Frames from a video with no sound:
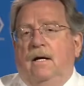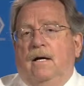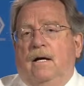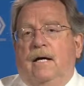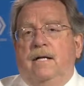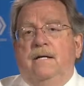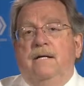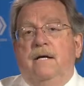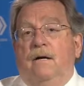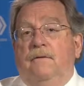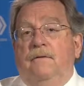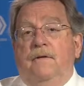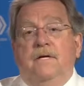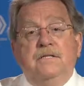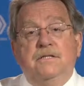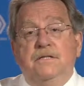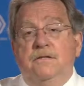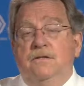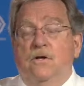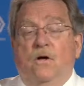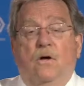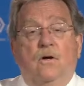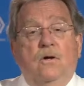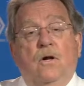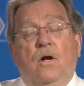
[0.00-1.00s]
And now this
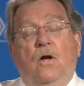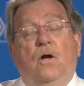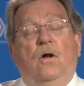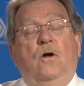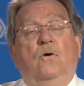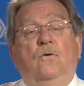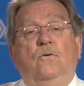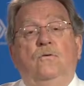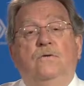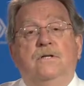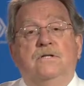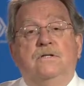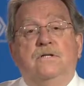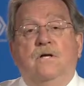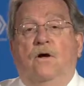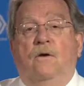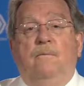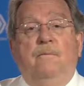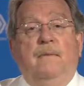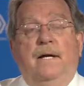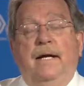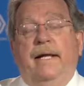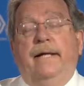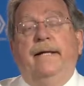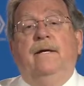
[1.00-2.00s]
is all cloned, it's all
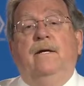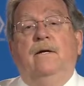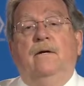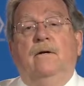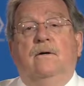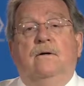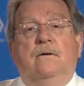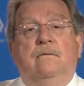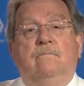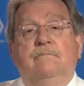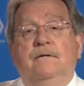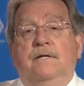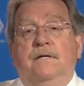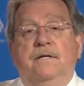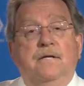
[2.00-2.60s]
molecular. It did